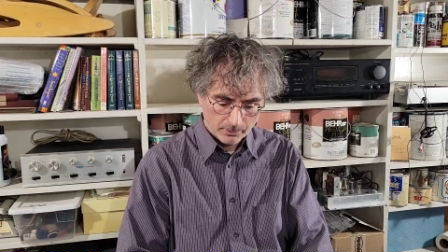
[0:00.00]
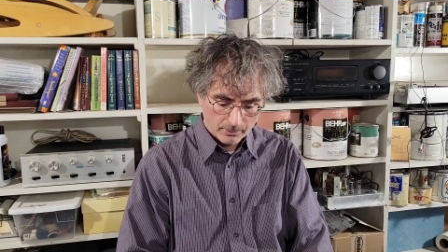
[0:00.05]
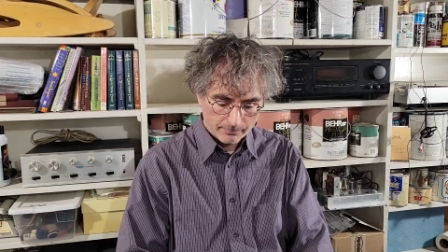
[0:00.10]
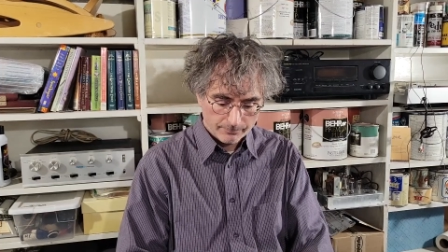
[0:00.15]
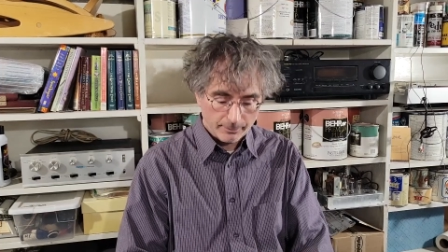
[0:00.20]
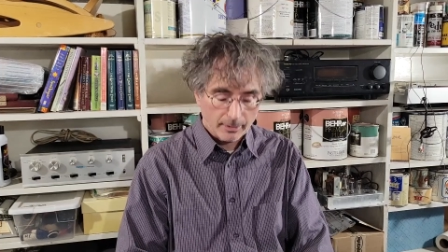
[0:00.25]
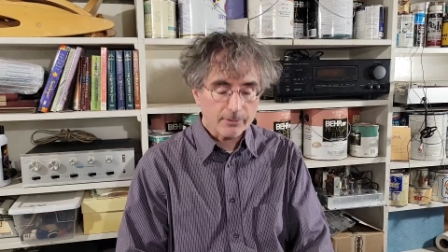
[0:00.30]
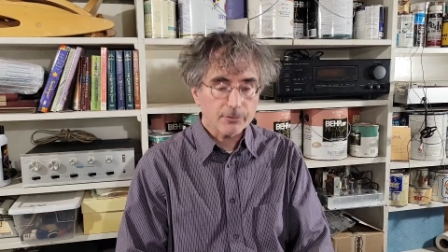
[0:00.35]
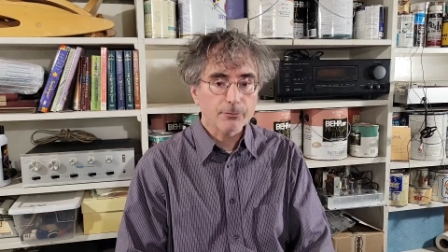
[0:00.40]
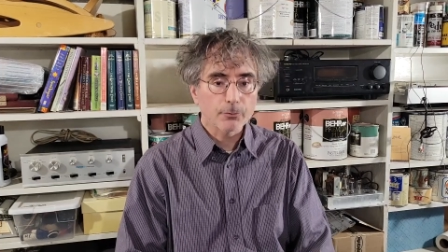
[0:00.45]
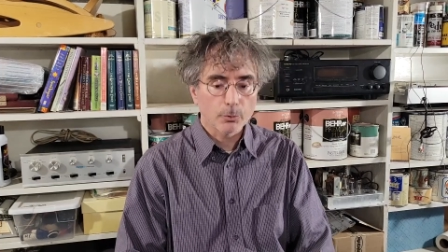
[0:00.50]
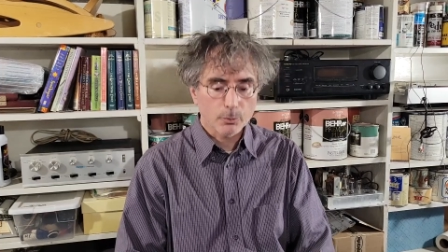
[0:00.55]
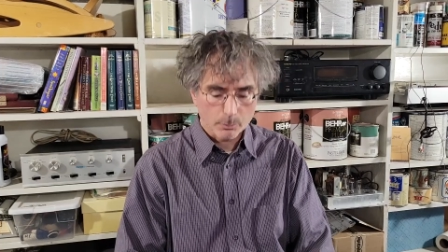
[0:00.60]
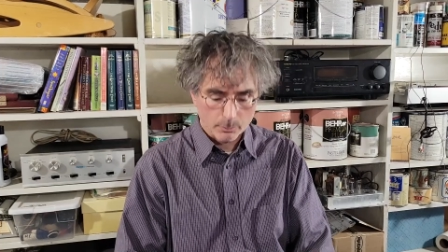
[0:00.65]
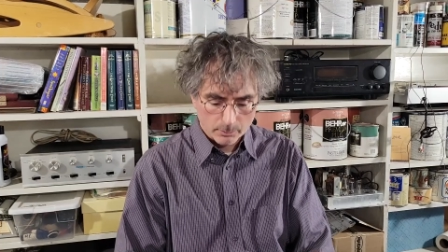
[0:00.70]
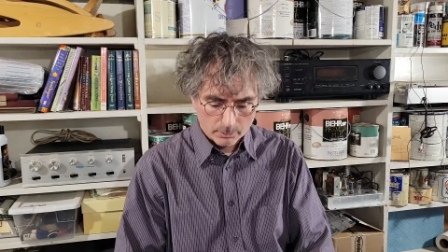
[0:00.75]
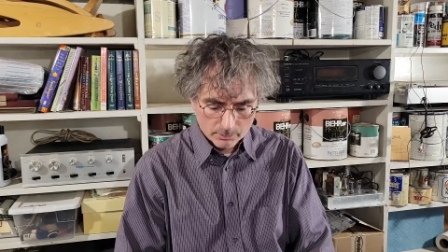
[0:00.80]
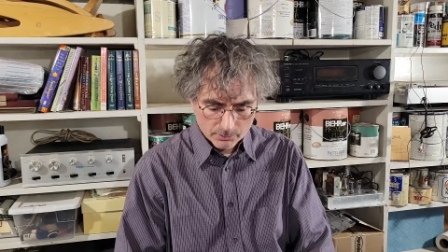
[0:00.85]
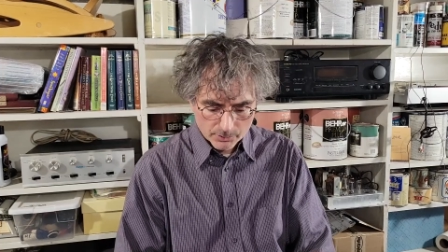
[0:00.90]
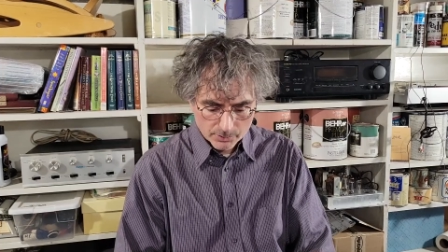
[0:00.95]
Fast
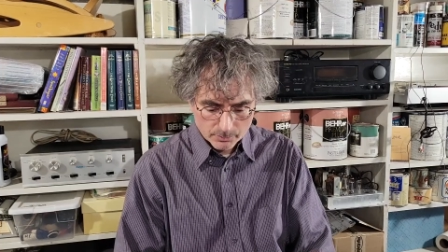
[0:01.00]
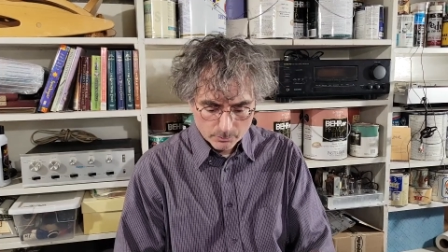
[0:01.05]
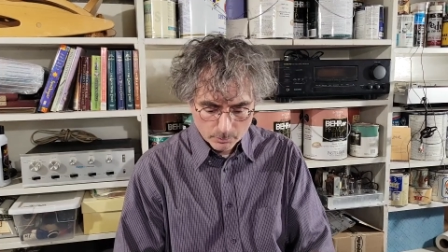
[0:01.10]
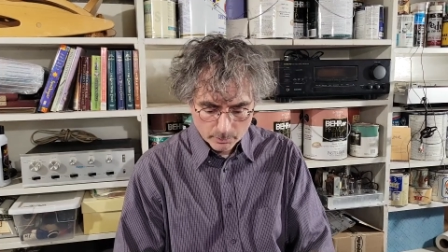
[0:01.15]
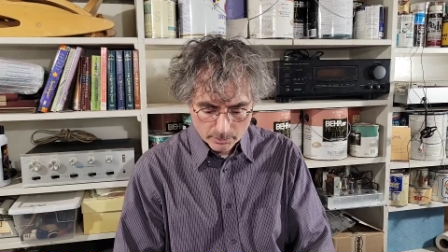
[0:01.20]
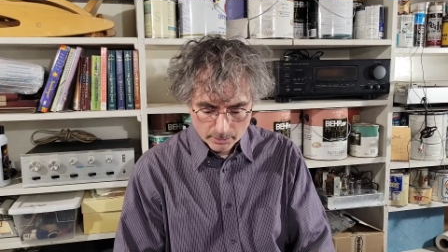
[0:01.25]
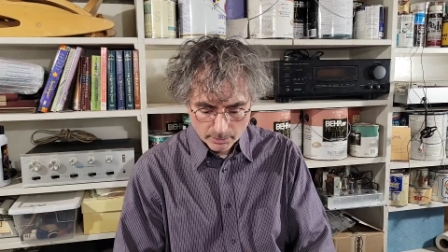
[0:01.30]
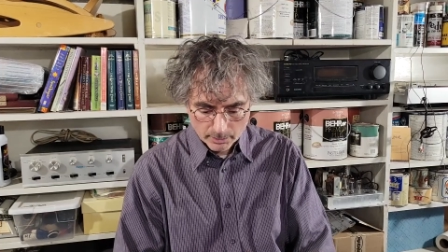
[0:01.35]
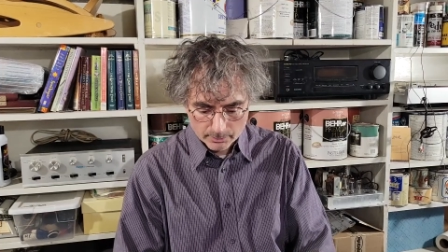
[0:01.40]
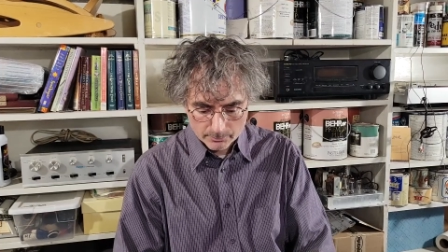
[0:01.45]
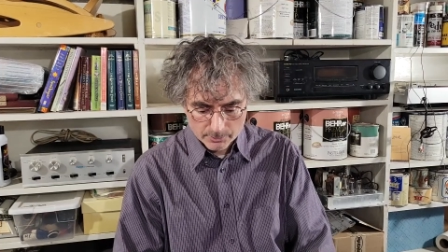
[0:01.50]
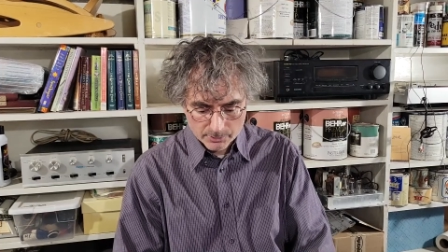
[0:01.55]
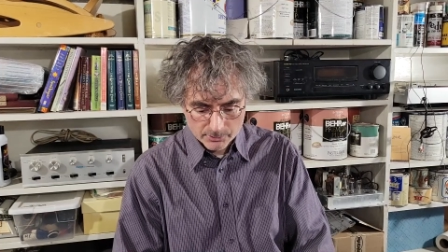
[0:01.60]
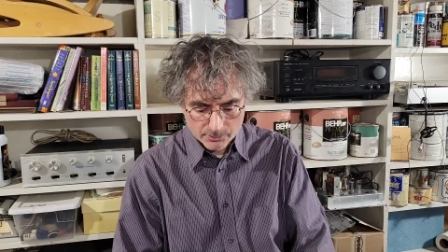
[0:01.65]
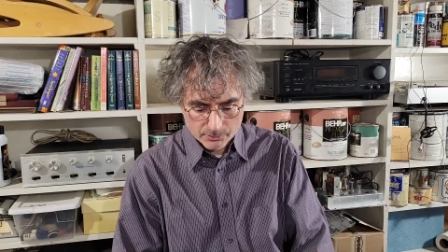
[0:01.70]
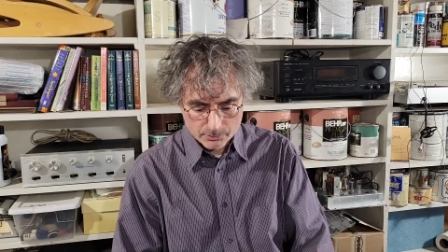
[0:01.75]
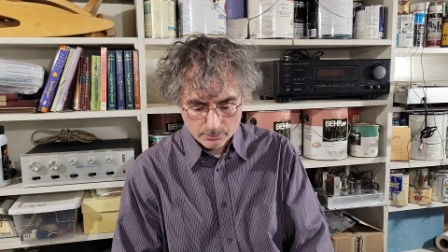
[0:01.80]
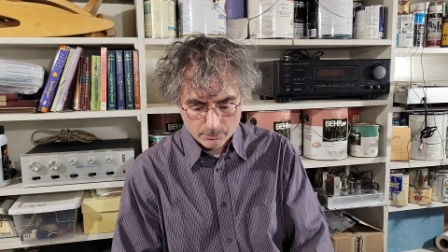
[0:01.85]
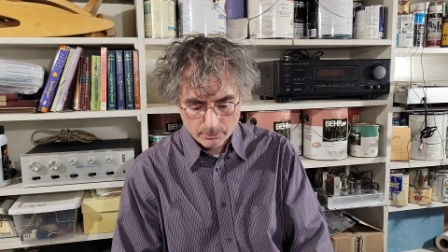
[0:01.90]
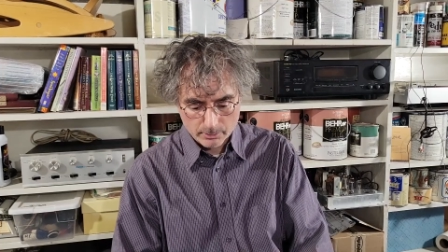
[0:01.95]
forward to when I
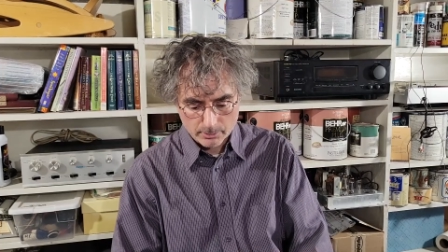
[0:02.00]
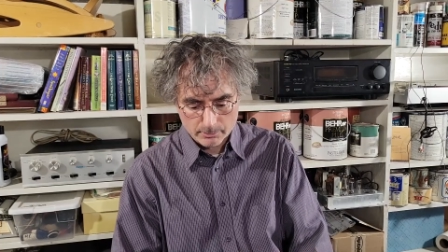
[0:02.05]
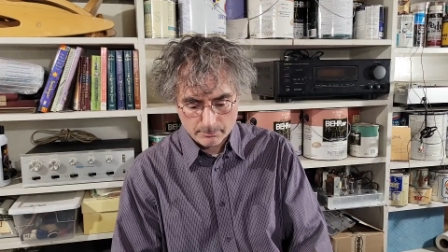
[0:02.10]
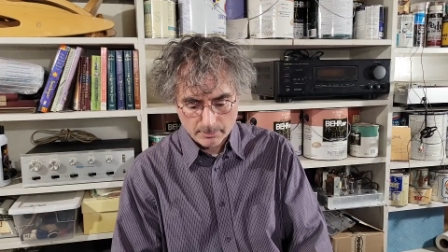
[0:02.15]
restored and